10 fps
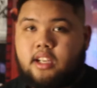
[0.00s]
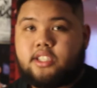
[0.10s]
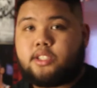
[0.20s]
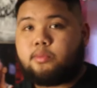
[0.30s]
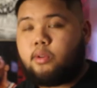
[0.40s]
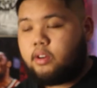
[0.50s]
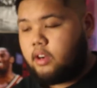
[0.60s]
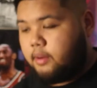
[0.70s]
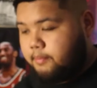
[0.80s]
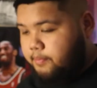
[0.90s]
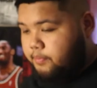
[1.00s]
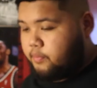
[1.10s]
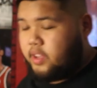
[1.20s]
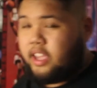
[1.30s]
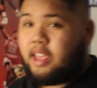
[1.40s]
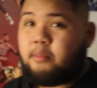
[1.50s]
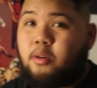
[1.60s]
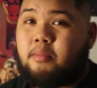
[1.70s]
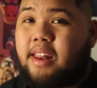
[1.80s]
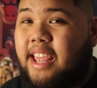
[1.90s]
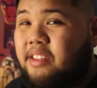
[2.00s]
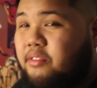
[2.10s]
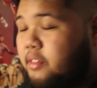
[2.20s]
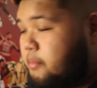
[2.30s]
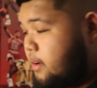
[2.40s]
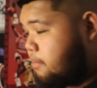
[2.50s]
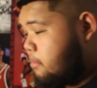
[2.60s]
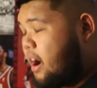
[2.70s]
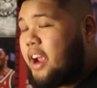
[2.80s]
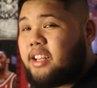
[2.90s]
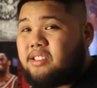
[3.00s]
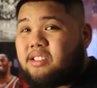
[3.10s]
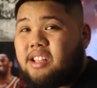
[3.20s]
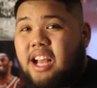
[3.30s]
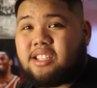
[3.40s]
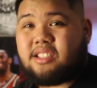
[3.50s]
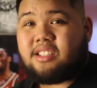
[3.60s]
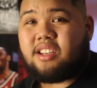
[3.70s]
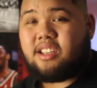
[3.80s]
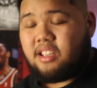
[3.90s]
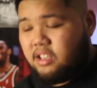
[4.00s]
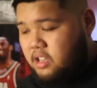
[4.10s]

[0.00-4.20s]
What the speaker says: I just woke up. We came home late from Brian's last night.